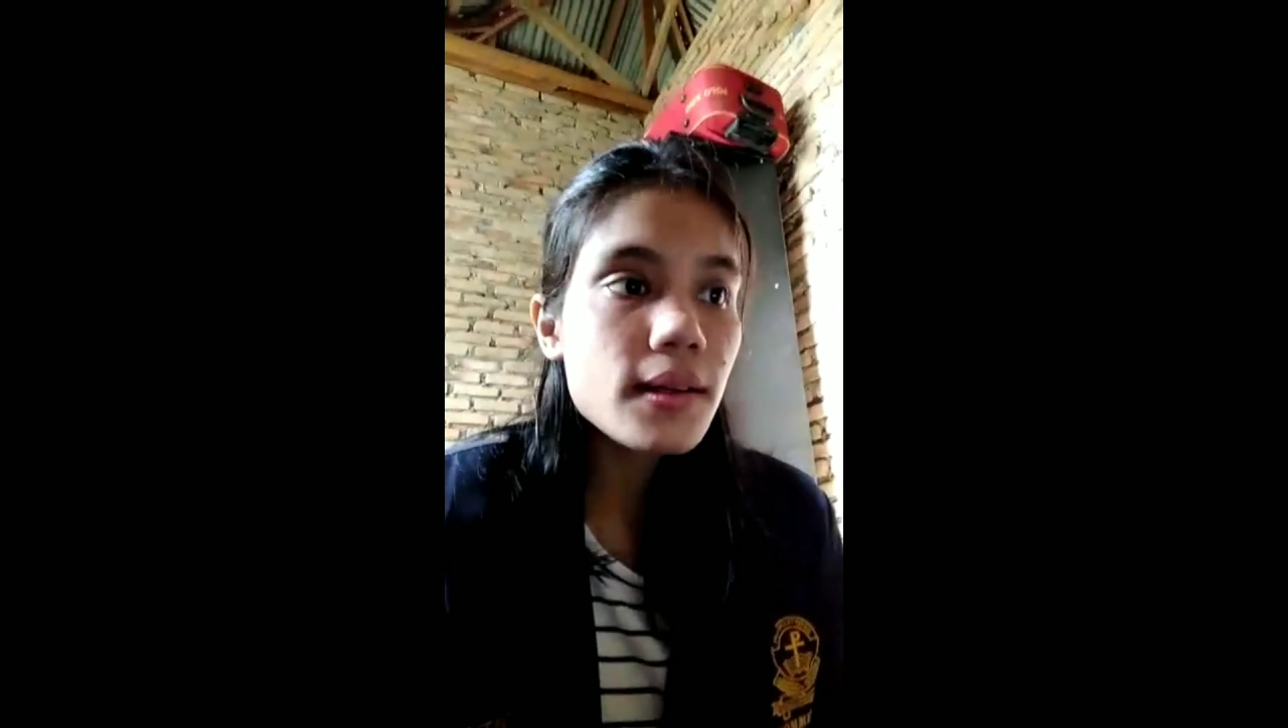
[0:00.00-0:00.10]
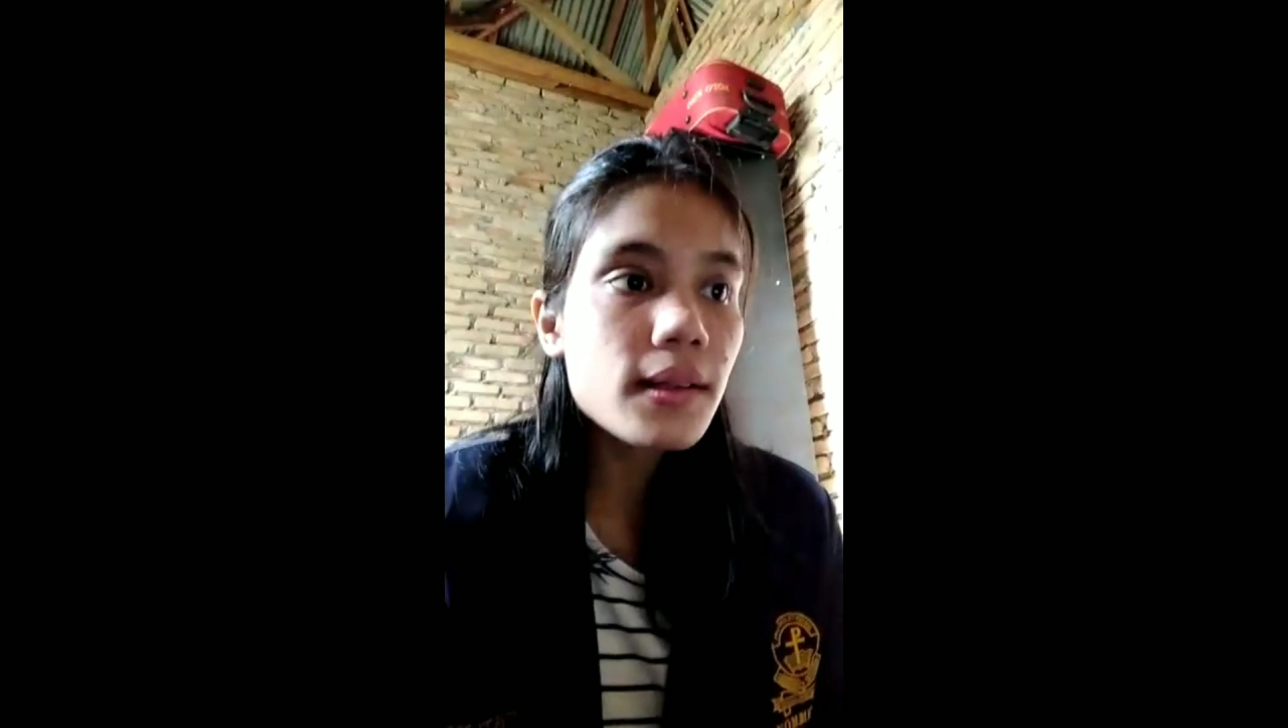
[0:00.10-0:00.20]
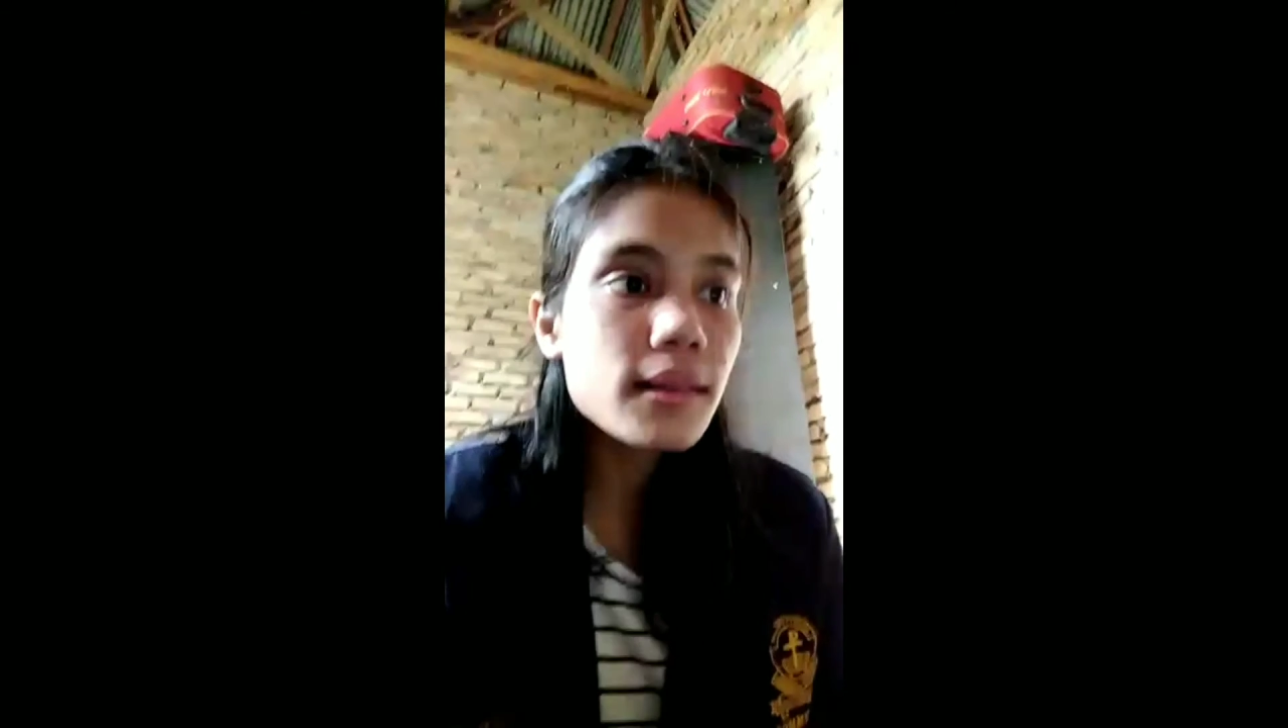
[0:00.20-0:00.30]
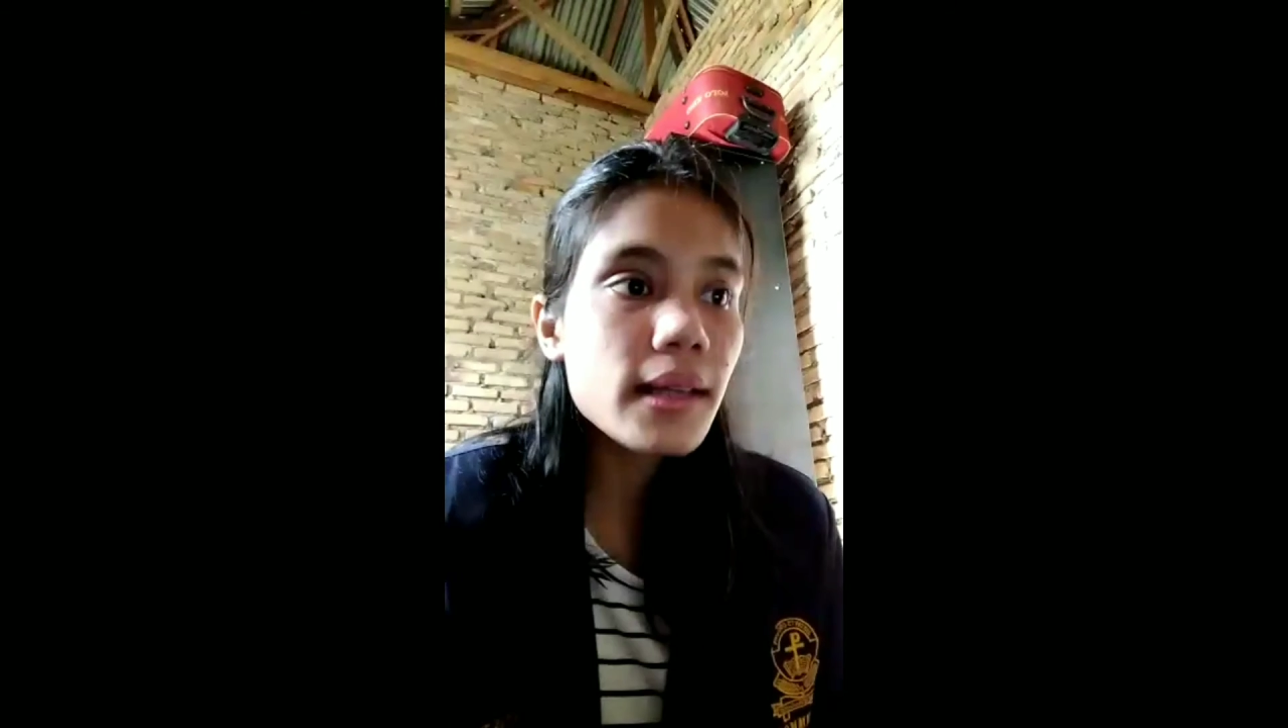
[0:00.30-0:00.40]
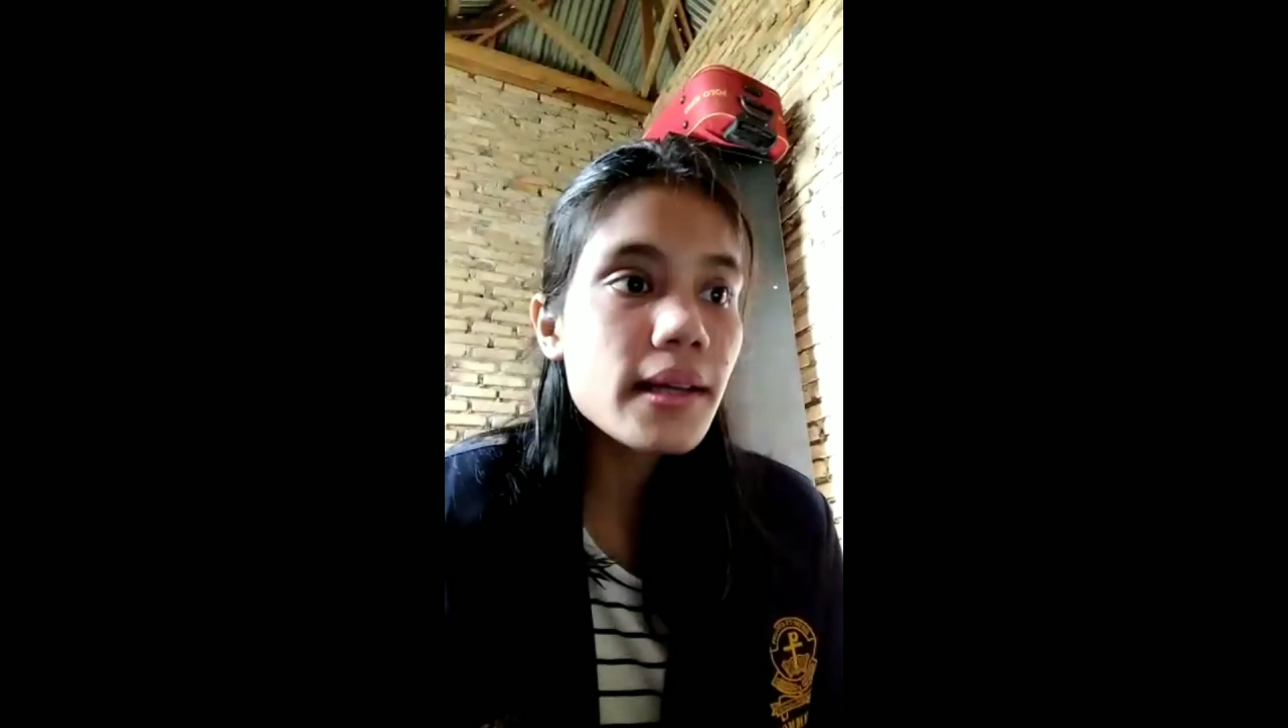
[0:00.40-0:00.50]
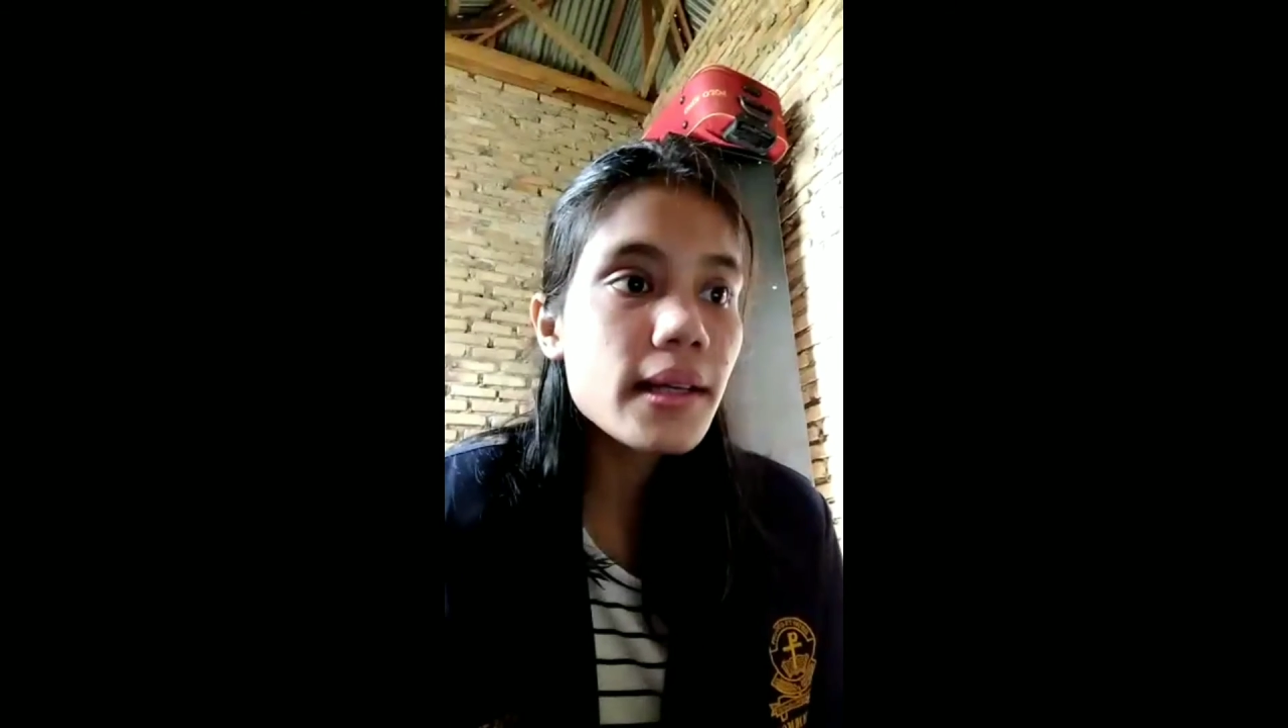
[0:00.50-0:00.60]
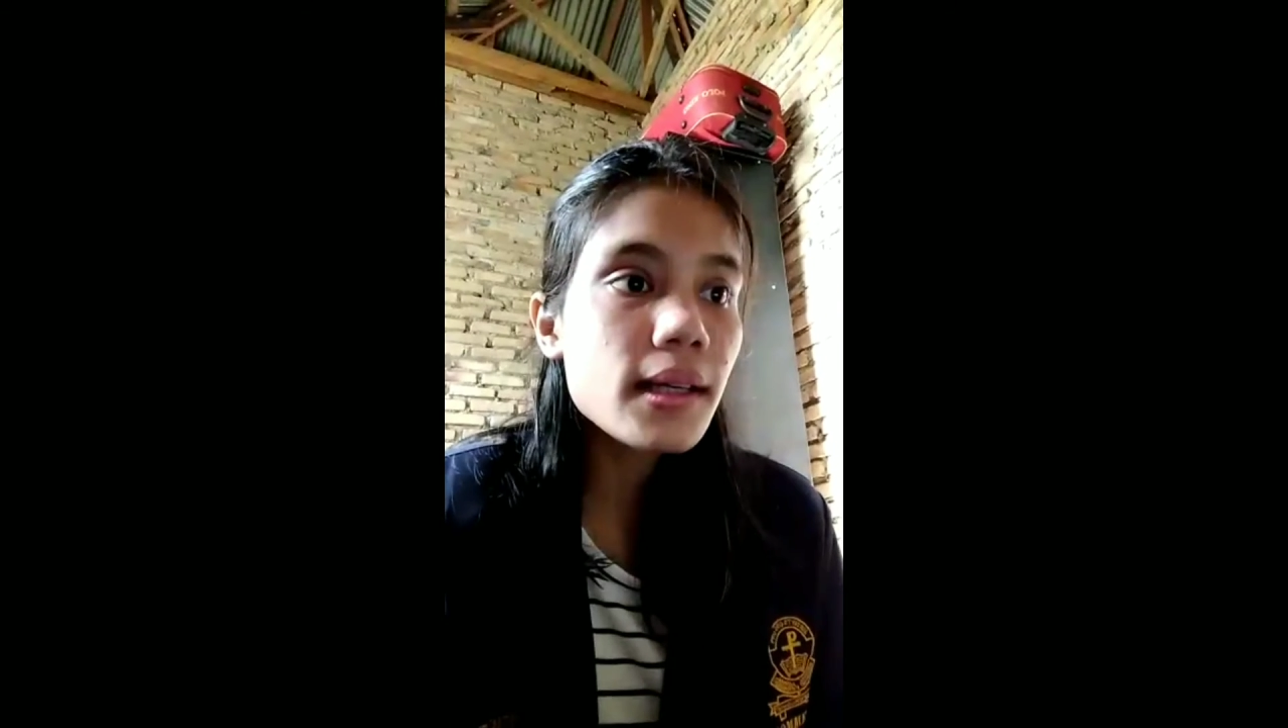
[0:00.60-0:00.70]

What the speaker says: technique